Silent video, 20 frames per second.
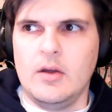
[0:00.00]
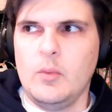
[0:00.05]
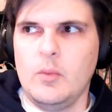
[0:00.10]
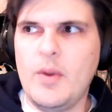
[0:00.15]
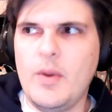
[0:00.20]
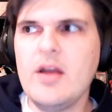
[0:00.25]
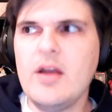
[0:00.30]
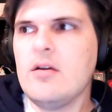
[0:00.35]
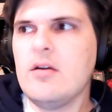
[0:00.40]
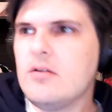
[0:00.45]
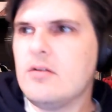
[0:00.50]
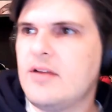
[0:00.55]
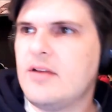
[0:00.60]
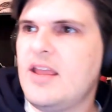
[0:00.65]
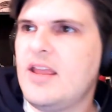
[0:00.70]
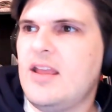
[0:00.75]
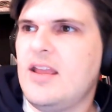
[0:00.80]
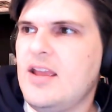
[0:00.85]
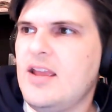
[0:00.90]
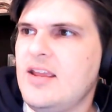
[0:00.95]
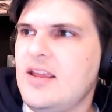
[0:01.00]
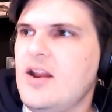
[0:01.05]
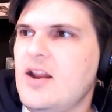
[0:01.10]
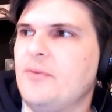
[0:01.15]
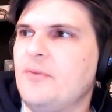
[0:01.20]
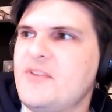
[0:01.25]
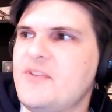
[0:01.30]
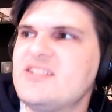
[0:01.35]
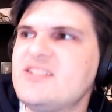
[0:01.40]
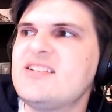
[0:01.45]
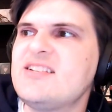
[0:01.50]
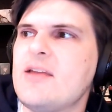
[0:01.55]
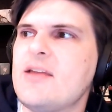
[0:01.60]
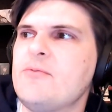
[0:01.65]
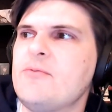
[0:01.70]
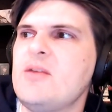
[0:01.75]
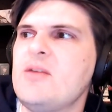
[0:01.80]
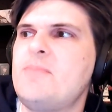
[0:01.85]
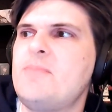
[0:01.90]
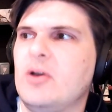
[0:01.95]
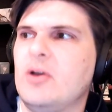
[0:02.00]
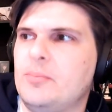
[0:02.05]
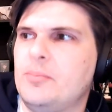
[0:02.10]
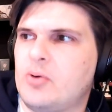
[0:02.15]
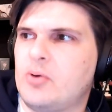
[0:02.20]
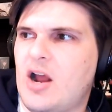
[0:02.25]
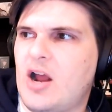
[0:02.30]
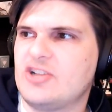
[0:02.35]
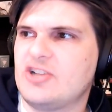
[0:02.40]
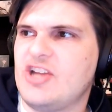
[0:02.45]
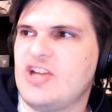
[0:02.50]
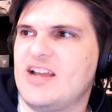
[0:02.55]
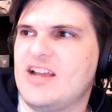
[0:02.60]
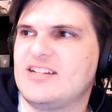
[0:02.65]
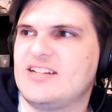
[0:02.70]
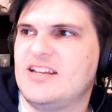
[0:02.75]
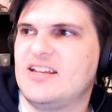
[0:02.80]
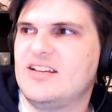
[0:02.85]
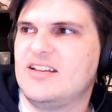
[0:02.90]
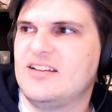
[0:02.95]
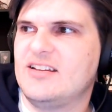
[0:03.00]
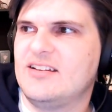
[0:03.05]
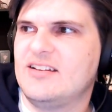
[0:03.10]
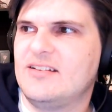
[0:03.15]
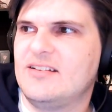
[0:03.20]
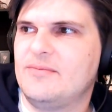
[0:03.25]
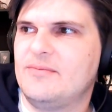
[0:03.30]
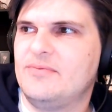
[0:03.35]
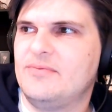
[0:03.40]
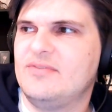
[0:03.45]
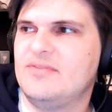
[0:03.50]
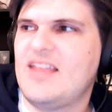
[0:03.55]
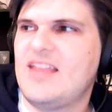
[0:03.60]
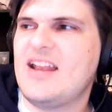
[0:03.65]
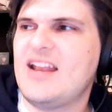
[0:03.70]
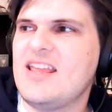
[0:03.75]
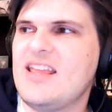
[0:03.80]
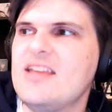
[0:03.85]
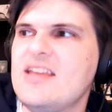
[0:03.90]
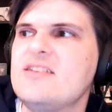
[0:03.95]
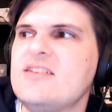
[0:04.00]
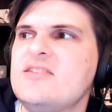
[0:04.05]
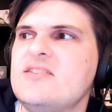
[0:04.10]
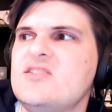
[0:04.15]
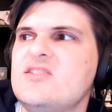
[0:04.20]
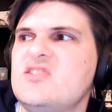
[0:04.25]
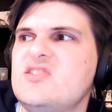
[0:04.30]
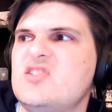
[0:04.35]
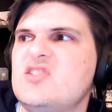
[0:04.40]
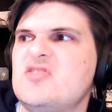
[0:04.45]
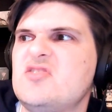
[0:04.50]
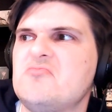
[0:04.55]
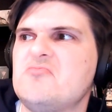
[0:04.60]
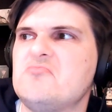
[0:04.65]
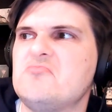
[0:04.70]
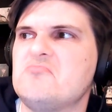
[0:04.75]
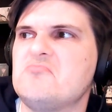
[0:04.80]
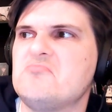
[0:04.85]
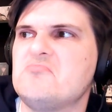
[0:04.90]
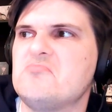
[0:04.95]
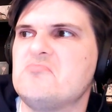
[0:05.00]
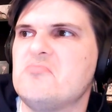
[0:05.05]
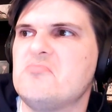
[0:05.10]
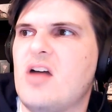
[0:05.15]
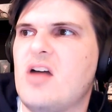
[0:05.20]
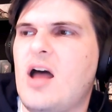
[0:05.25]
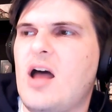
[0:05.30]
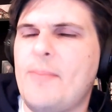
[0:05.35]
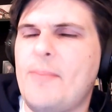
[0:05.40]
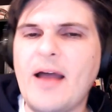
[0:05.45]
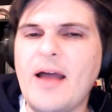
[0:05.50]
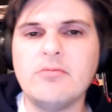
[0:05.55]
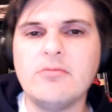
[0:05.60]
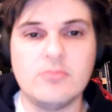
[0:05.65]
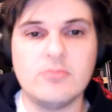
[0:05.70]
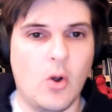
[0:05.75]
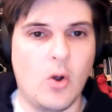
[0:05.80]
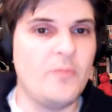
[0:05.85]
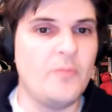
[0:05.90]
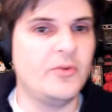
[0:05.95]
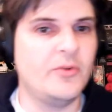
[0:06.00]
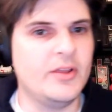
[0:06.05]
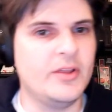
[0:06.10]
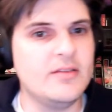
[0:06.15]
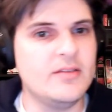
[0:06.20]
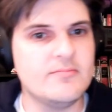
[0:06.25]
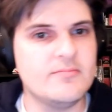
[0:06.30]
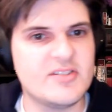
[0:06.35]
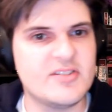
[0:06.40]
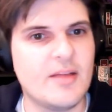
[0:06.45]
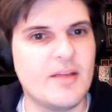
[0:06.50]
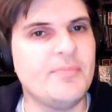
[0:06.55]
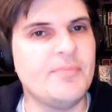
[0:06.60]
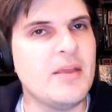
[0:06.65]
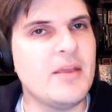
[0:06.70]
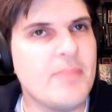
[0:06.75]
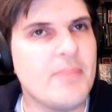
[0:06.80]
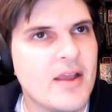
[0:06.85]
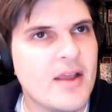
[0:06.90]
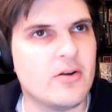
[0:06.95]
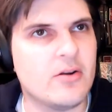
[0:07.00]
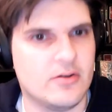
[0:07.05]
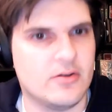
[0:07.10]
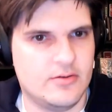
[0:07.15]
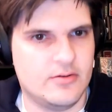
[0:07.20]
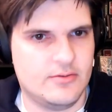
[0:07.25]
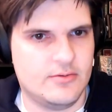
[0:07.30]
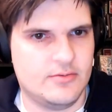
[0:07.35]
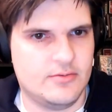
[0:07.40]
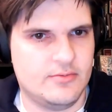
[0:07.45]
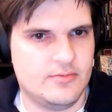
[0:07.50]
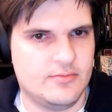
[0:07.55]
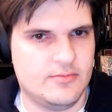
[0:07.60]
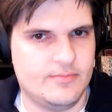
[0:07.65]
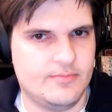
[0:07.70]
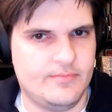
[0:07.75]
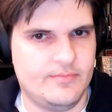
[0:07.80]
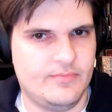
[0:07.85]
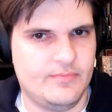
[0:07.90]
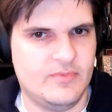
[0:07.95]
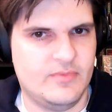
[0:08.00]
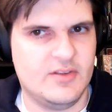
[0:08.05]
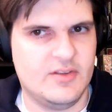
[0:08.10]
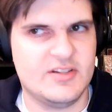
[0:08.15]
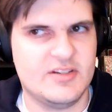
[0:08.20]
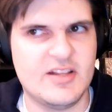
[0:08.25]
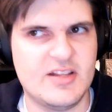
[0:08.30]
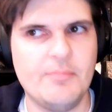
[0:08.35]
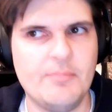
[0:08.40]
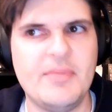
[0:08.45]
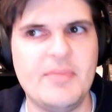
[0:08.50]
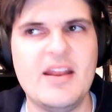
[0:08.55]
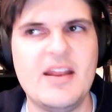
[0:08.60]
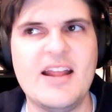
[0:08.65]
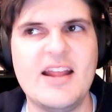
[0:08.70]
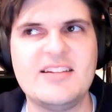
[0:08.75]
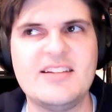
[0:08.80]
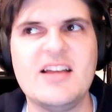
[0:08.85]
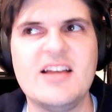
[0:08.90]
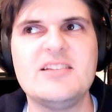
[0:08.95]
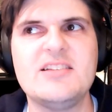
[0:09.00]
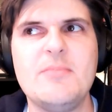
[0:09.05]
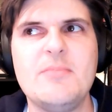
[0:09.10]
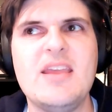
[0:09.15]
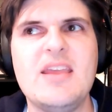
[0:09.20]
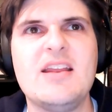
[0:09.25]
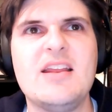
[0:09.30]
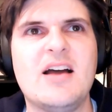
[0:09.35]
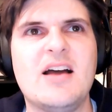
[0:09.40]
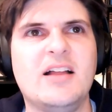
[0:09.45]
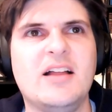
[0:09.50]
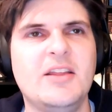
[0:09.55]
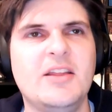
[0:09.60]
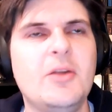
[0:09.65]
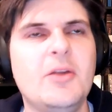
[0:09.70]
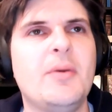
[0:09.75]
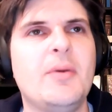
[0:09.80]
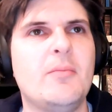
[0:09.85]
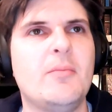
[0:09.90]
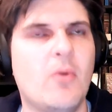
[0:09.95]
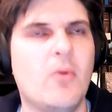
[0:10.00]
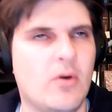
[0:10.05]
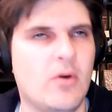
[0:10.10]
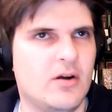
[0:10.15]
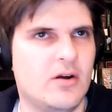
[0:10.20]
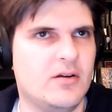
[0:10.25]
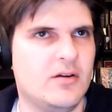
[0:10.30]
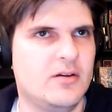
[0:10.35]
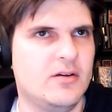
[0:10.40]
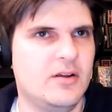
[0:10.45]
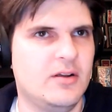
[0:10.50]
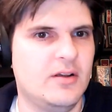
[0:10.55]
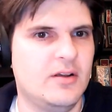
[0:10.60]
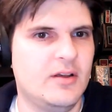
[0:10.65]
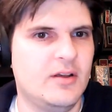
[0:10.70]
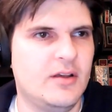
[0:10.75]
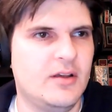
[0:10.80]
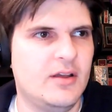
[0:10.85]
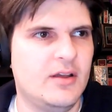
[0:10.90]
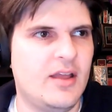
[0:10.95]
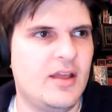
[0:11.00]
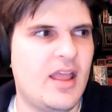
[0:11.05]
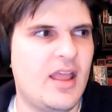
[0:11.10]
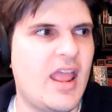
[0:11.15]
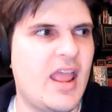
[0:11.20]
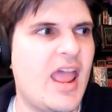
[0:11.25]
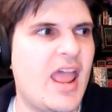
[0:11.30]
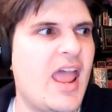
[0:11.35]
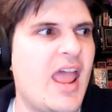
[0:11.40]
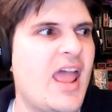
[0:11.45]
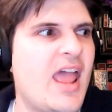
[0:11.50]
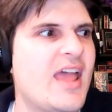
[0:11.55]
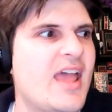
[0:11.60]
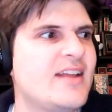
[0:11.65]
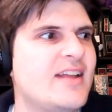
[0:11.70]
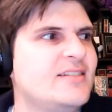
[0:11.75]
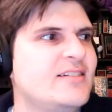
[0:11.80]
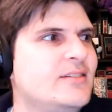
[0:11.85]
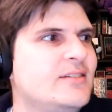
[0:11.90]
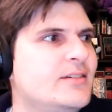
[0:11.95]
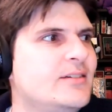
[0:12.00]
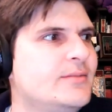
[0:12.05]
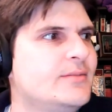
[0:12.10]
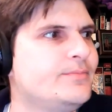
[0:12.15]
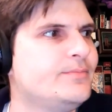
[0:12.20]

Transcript: this is a rebuild project that is about, hopefully, something bigger, something that does mean a little bit more. And